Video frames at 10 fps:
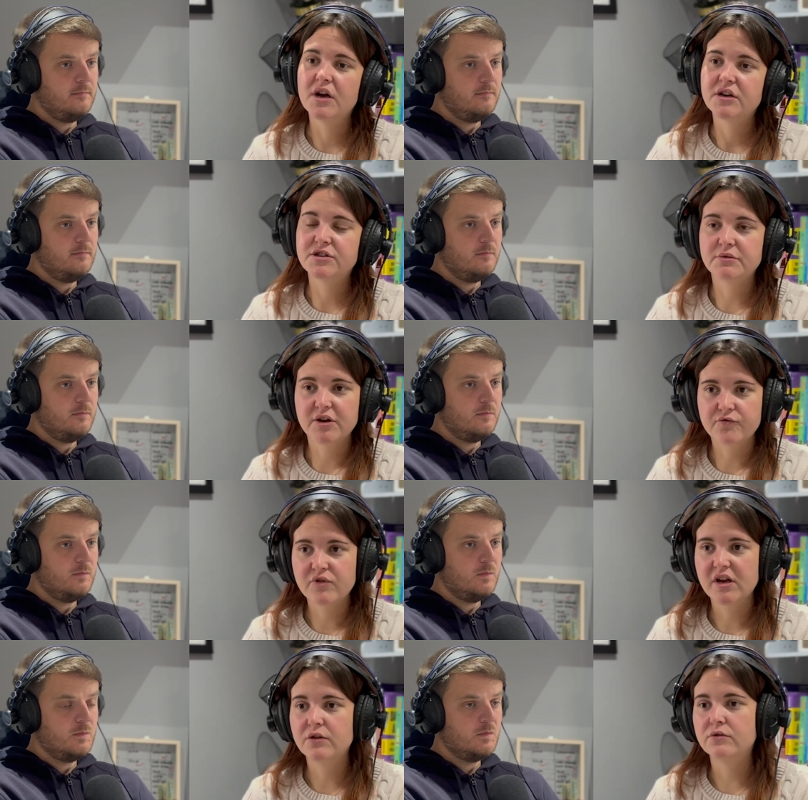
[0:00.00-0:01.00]
Speaker 1: doing a
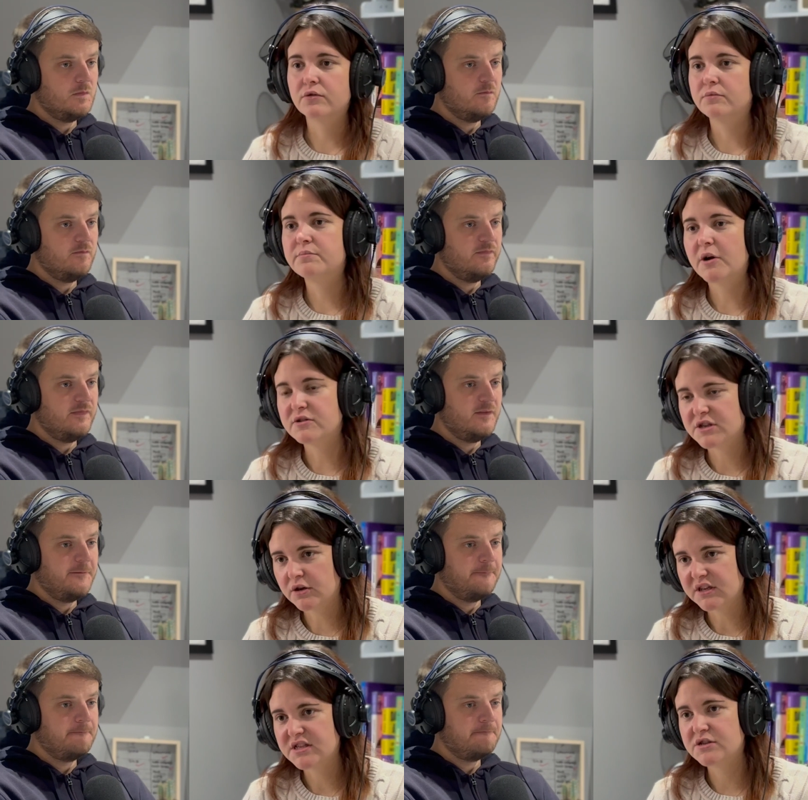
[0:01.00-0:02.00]
reel, posting
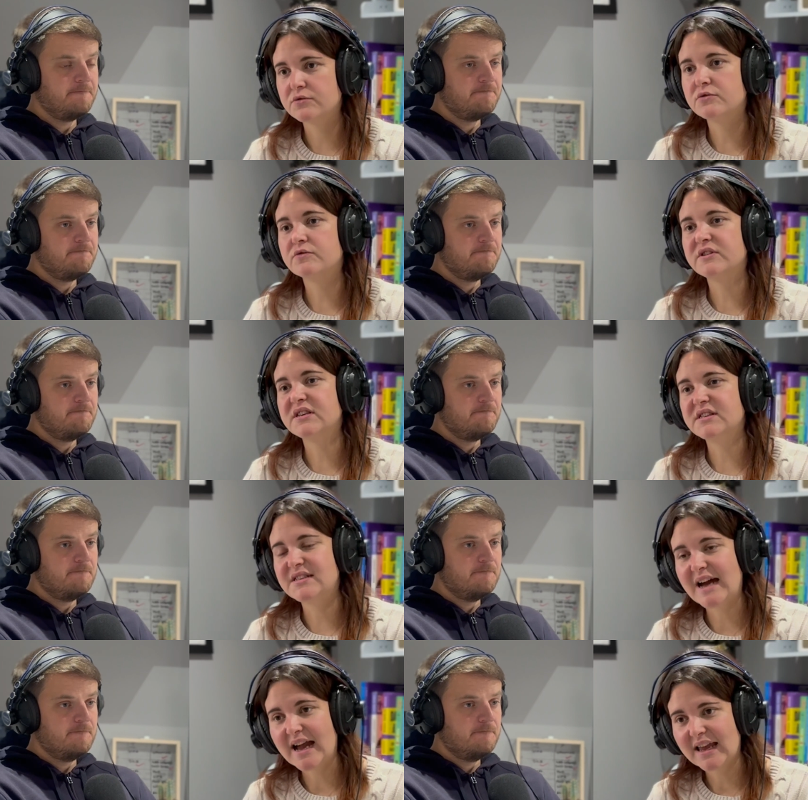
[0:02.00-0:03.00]
on their stories,
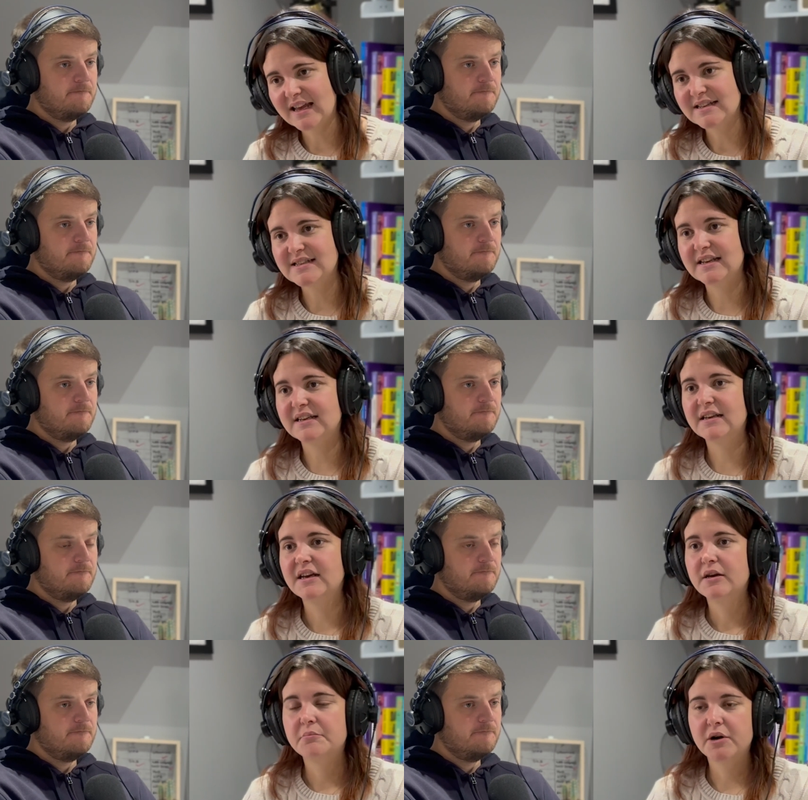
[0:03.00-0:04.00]
tagging us in
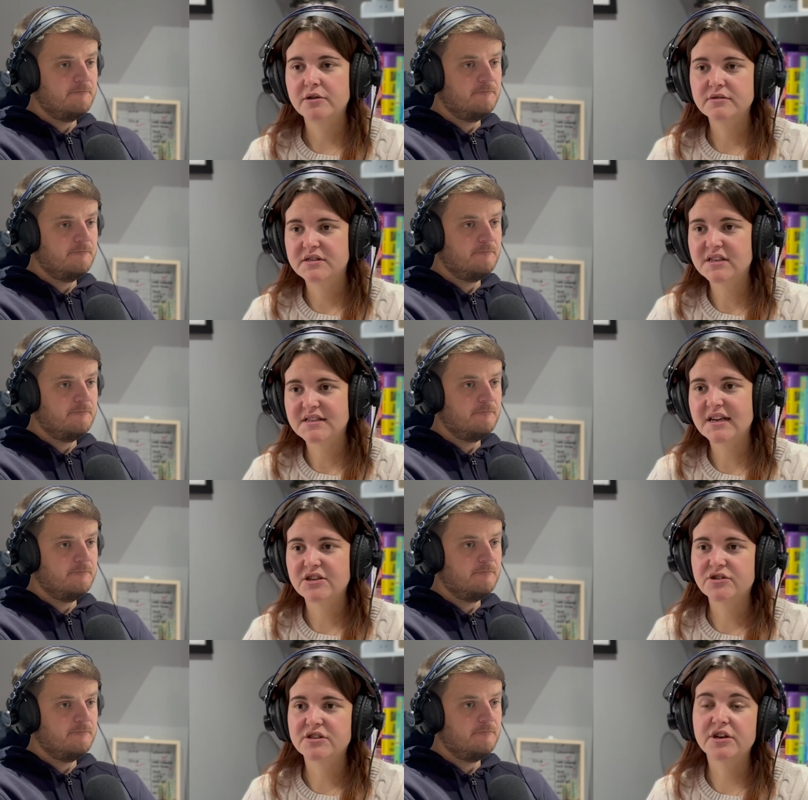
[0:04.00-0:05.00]
posts,
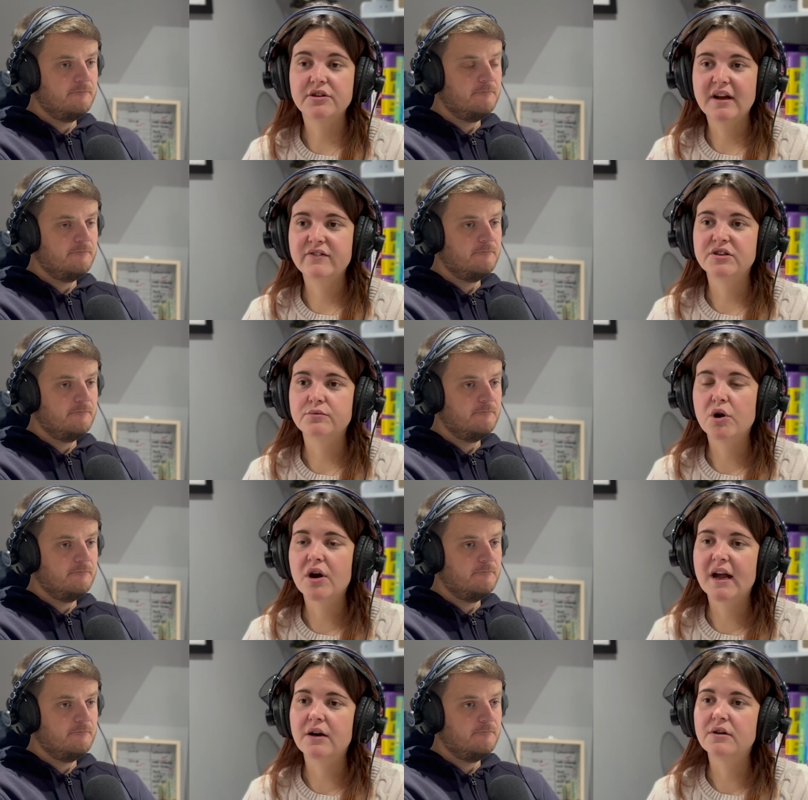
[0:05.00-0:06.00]
etc. So you have to
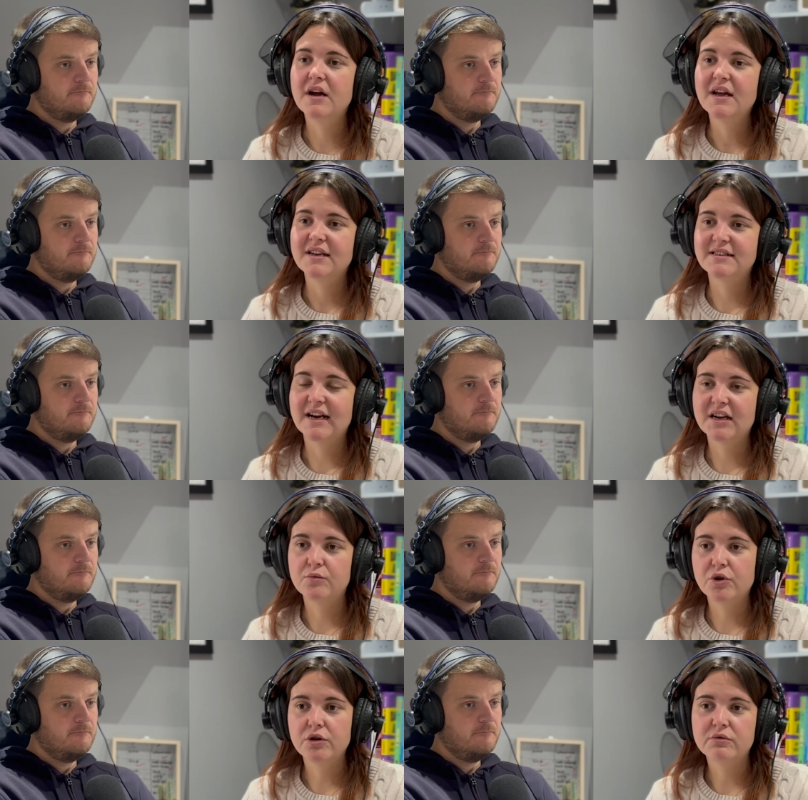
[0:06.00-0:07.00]
work out exactly
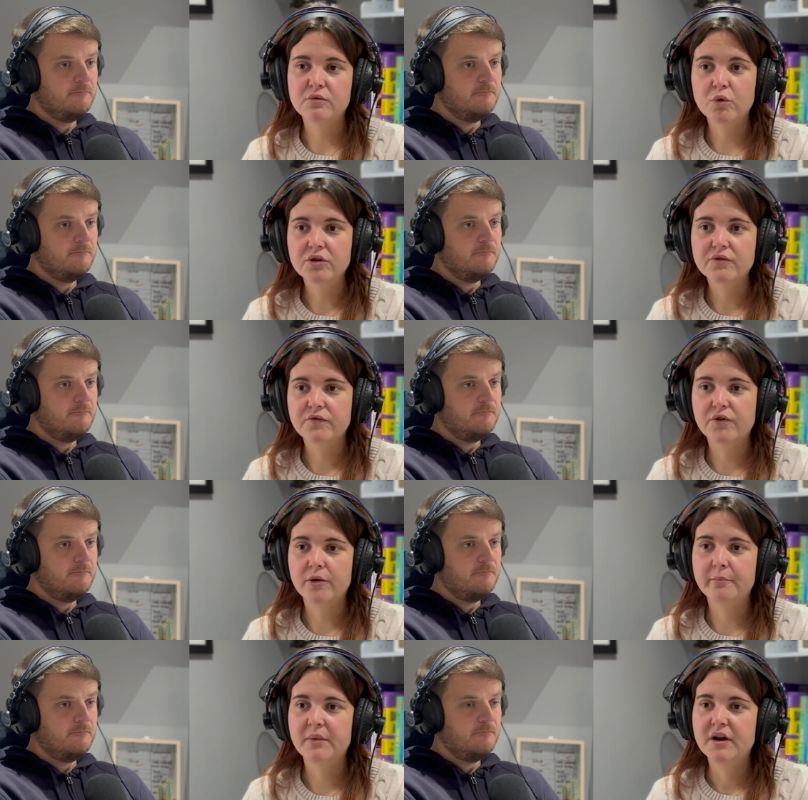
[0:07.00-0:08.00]
what you would want
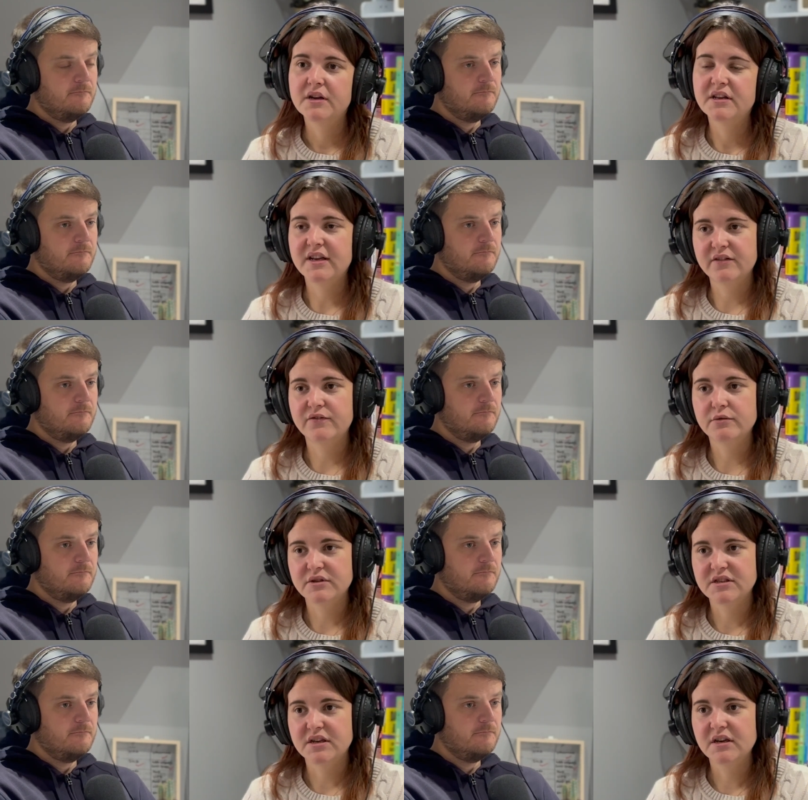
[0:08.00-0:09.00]
from the
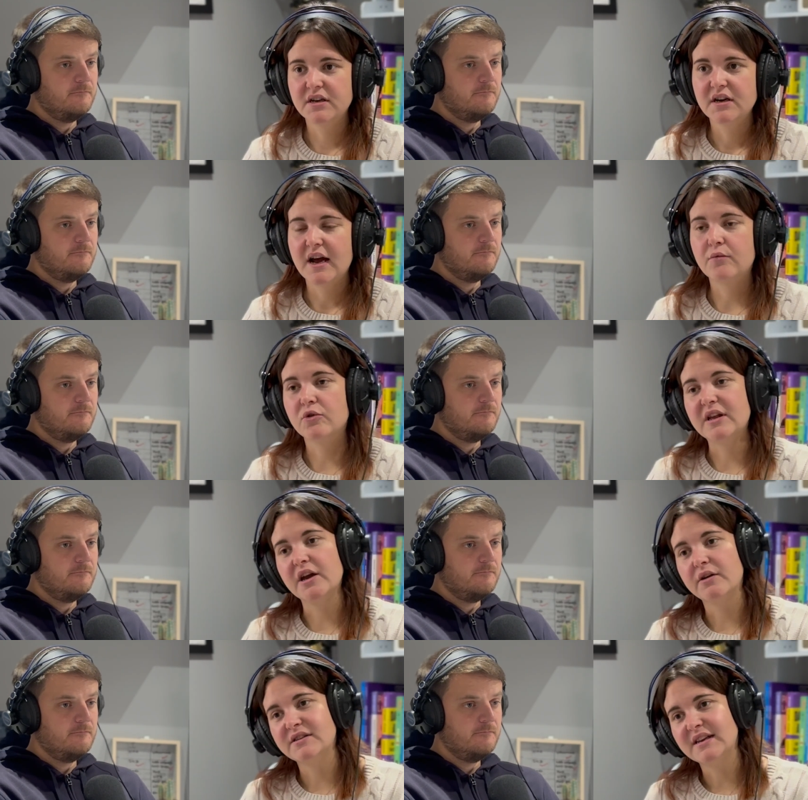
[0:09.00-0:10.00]
influencer and what they're
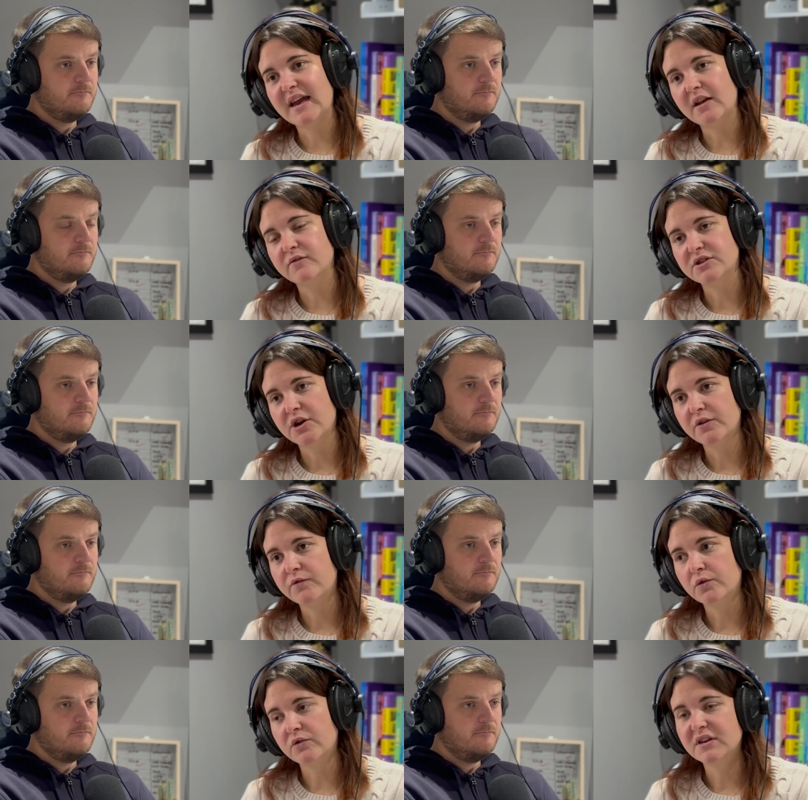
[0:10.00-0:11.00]
going to get in return
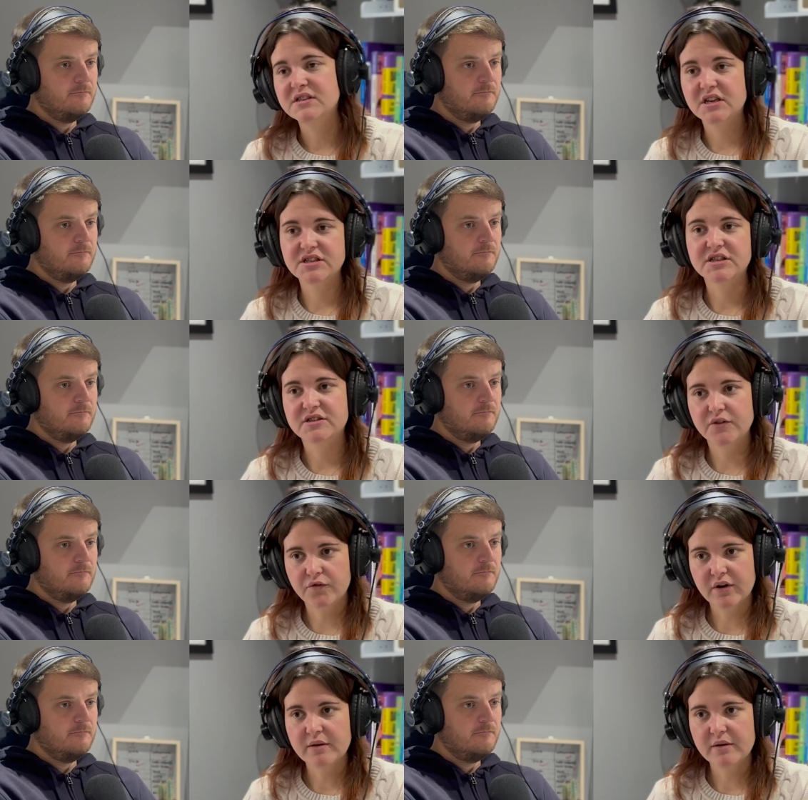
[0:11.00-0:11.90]
for it, such as the free